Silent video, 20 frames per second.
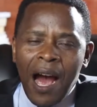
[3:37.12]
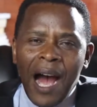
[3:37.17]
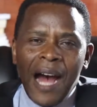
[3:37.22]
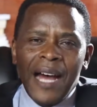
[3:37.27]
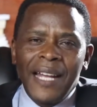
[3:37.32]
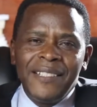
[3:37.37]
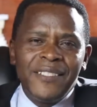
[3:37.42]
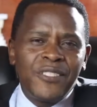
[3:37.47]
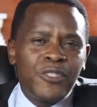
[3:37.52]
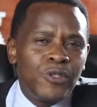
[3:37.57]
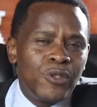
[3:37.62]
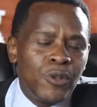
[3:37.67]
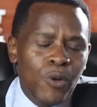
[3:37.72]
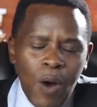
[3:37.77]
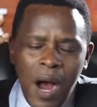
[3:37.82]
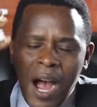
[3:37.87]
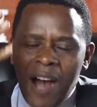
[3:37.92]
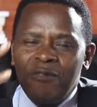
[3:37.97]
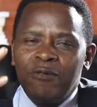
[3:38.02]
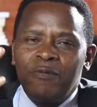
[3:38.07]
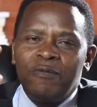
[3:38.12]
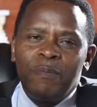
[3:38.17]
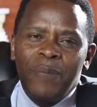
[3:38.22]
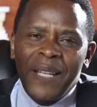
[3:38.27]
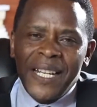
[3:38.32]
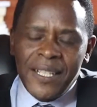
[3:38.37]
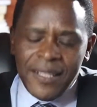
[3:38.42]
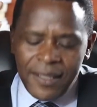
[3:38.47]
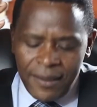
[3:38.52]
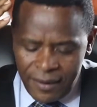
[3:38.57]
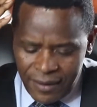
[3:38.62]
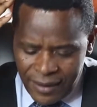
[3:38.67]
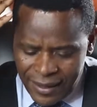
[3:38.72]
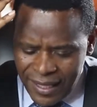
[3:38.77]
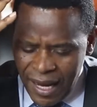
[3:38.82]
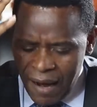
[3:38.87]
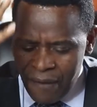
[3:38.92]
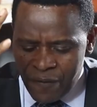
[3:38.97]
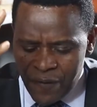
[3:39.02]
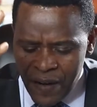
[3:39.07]
and you have been
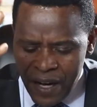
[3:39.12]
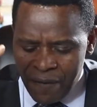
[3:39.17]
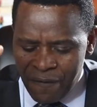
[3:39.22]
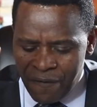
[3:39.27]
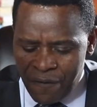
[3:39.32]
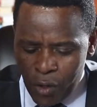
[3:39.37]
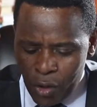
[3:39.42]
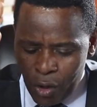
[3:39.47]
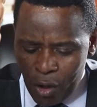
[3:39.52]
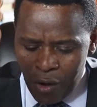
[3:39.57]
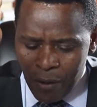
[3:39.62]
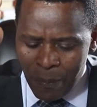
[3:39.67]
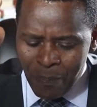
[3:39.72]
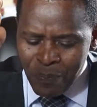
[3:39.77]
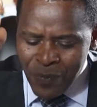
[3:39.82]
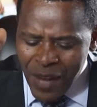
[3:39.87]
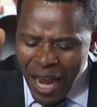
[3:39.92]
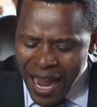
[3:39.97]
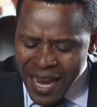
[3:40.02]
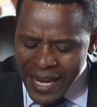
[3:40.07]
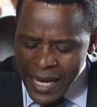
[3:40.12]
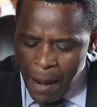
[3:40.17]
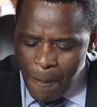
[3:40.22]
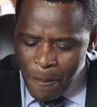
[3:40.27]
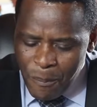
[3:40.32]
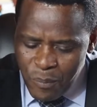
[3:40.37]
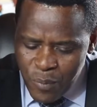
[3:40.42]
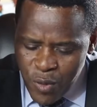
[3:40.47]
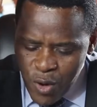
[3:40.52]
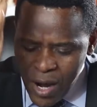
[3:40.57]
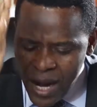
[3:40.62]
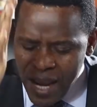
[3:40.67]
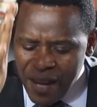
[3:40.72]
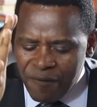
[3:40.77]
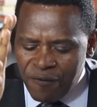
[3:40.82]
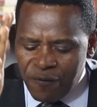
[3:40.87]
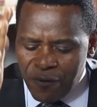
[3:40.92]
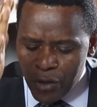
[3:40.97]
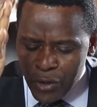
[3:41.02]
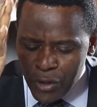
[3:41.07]
suffering for long, I am
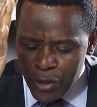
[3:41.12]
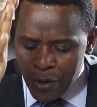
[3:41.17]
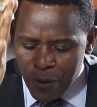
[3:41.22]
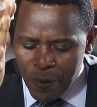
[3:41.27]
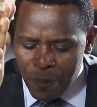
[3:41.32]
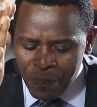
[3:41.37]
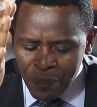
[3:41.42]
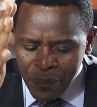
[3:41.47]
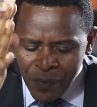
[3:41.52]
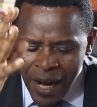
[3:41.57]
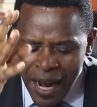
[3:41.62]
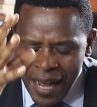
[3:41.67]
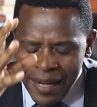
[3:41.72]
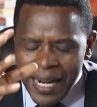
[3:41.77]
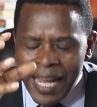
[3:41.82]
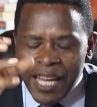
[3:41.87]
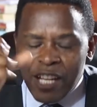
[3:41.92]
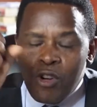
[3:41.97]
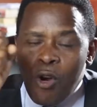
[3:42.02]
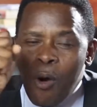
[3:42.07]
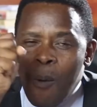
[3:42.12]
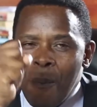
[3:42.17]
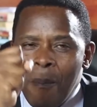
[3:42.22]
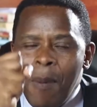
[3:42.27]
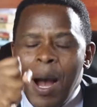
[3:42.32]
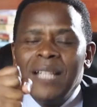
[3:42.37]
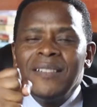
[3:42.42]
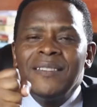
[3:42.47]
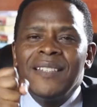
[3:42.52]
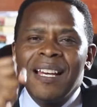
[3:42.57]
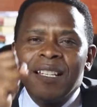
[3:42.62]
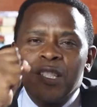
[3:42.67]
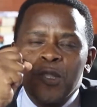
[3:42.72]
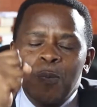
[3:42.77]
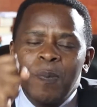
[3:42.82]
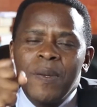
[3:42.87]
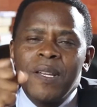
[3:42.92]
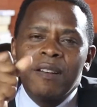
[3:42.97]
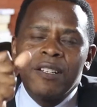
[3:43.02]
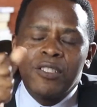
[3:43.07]
praying for you, and I command that
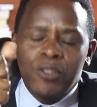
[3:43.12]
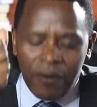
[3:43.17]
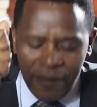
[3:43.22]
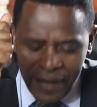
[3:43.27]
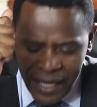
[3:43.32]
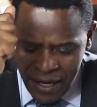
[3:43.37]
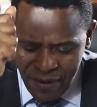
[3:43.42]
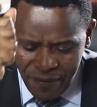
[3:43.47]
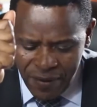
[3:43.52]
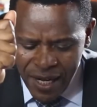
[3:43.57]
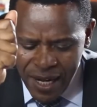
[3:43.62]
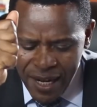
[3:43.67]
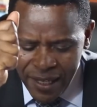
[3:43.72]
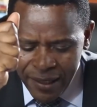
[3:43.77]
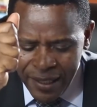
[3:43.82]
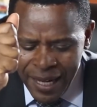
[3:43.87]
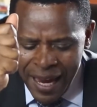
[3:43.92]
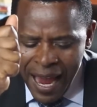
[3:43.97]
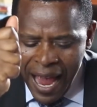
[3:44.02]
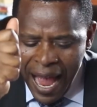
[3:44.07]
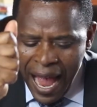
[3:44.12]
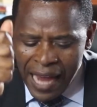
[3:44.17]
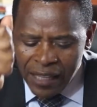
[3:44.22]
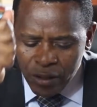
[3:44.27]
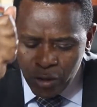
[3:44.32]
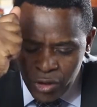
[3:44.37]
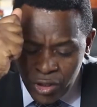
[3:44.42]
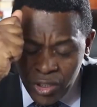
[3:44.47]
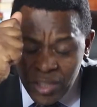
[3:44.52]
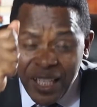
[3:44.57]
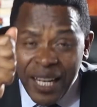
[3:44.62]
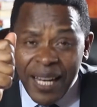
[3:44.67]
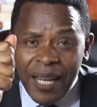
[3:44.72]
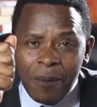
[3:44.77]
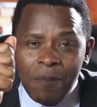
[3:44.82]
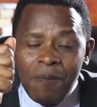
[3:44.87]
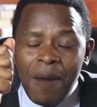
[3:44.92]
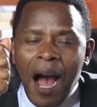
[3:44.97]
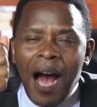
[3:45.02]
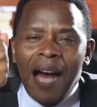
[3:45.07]
spirit of heaviness and
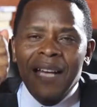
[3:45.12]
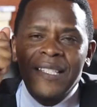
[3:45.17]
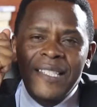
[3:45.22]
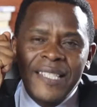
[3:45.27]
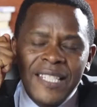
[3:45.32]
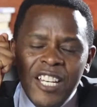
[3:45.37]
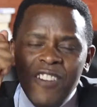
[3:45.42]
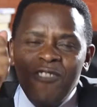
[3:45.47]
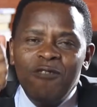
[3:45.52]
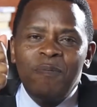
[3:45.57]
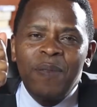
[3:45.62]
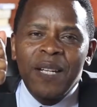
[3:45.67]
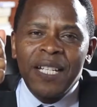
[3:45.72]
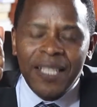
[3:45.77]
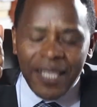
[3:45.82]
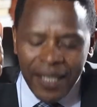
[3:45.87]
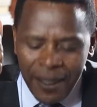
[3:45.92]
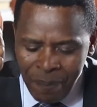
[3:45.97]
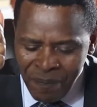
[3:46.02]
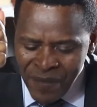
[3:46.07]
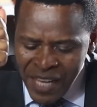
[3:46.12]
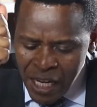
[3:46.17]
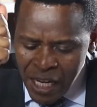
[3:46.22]
shame and self-pity